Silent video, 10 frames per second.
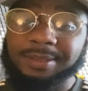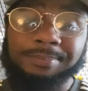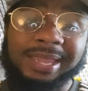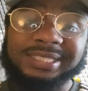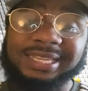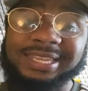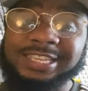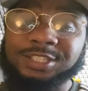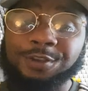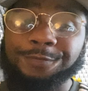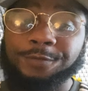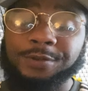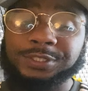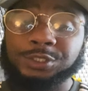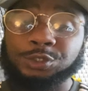it makes it easier for
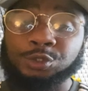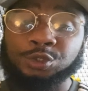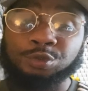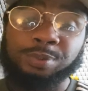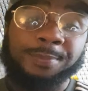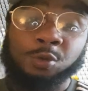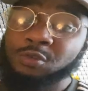us to probably